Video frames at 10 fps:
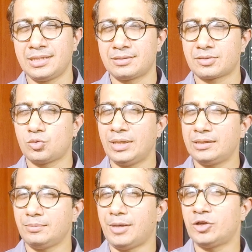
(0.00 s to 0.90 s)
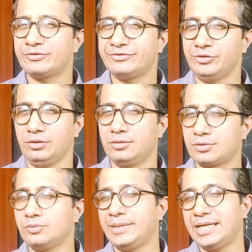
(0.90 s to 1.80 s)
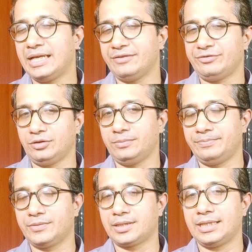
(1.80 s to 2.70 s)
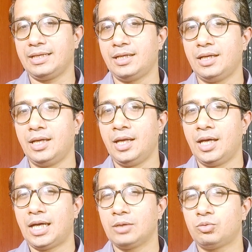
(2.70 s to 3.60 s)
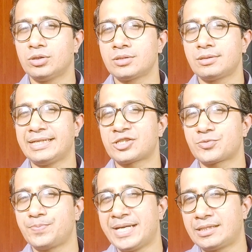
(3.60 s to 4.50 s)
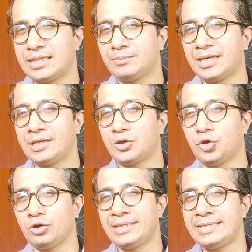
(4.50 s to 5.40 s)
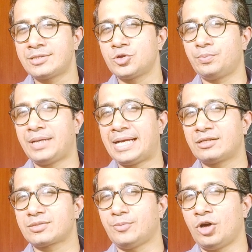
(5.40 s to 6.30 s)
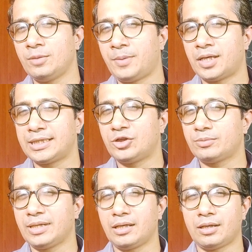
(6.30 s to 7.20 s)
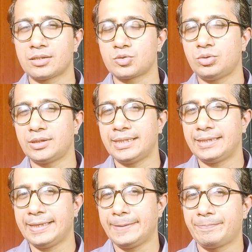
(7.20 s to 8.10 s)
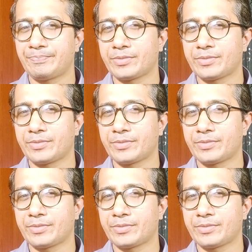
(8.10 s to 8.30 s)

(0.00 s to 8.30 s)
It's quite a mouthful, so be careful. Okay. I wasn't expecting my colleagues to plan a small party on my last working day.